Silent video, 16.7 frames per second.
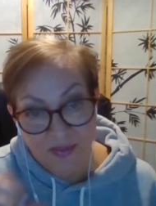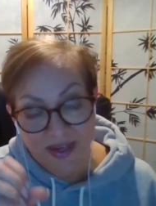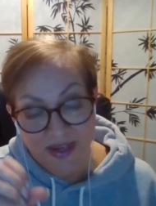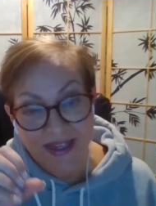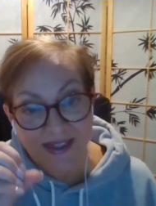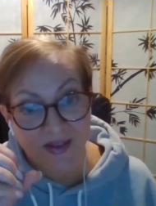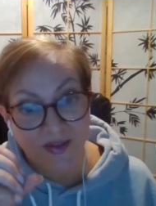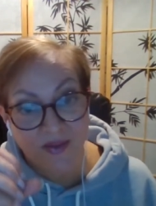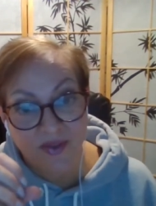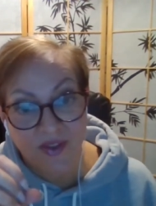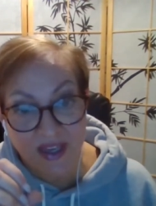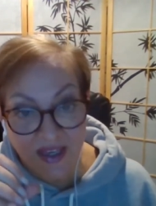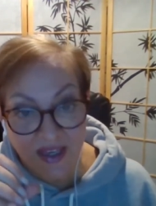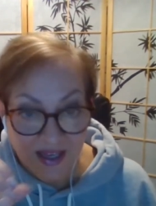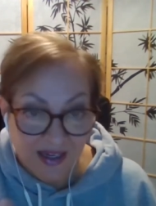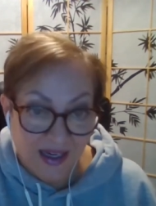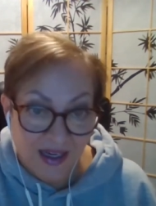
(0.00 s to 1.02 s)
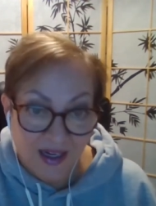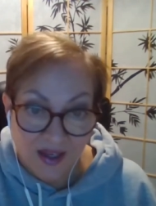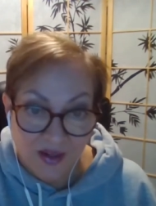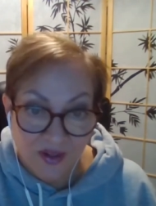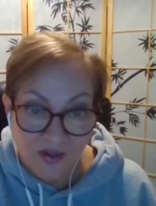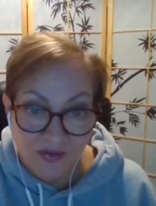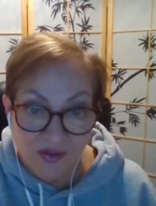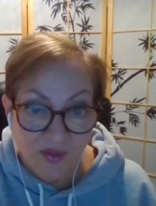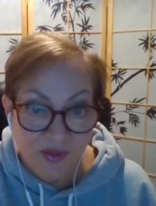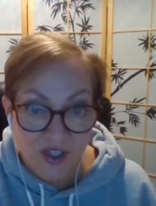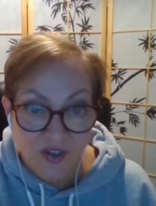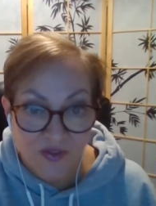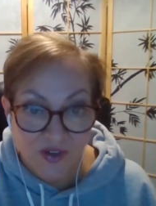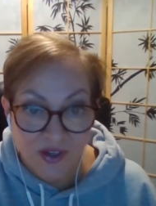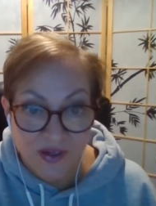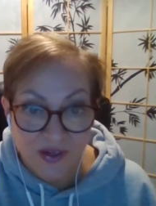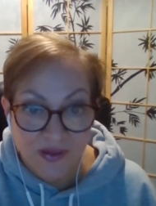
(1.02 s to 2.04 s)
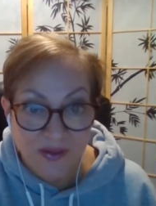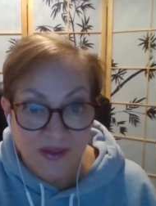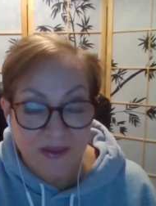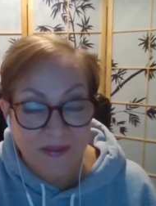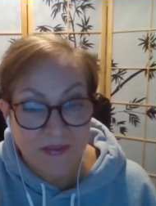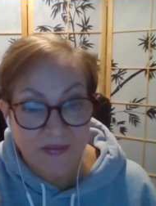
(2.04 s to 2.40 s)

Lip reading: Please don't think you can eat a load of rubbish food,